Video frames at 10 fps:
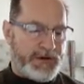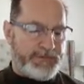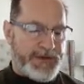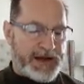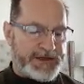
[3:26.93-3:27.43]

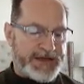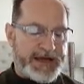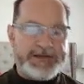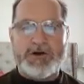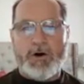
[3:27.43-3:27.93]

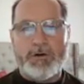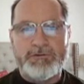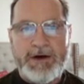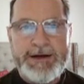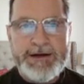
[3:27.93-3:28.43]
Palisades Gold
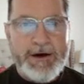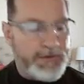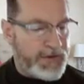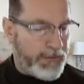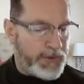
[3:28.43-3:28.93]
Radio.
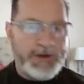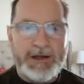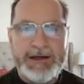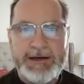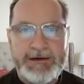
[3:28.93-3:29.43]
I'll put the
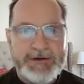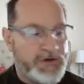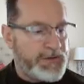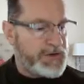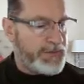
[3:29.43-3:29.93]
link in the
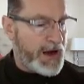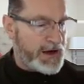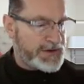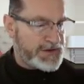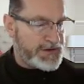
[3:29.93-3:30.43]
description
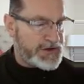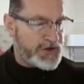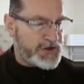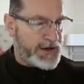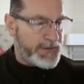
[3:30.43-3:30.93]
box. There's a
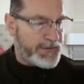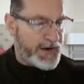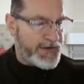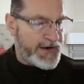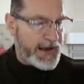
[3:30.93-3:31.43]
gentleman
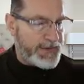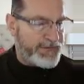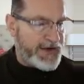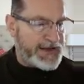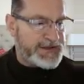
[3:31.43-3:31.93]
by the name
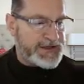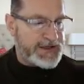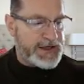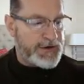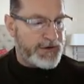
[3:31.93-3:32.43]
of Ed
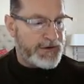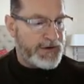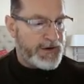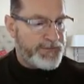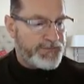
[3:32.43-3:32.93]
Steer.
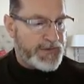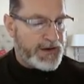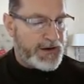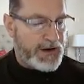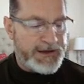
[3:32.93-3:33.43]

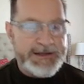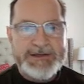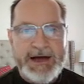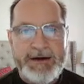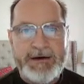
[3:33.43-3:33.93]
Uh, he's
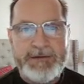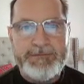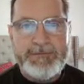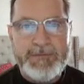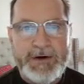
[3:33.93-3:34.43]
got
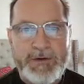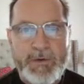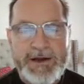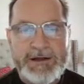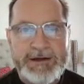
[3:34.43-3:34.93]
a, a,
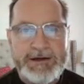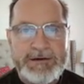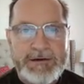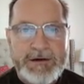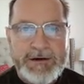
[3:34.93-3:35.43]
weekly
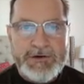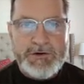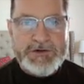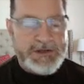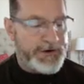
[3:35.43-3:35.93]

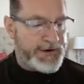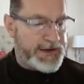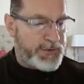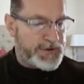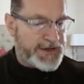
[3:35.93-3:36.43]
newsletter he
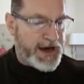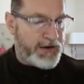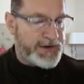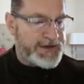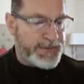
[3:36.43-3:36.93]
puts
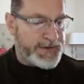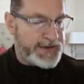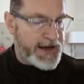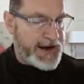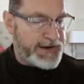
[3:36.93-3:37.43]
out. He's up in
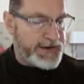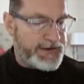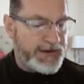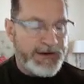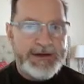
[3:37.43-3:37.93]

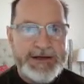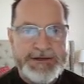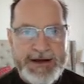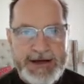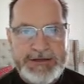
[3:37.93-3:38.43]
Canada. He's
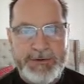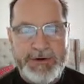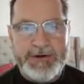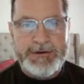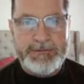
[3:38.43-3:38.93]
an expert
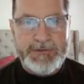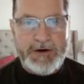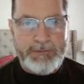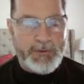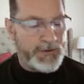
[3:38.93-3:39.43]
in the you
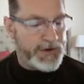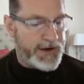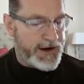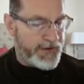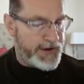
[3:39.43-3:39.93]
know bullion
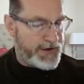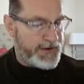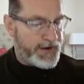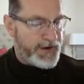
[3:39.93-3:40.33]
area,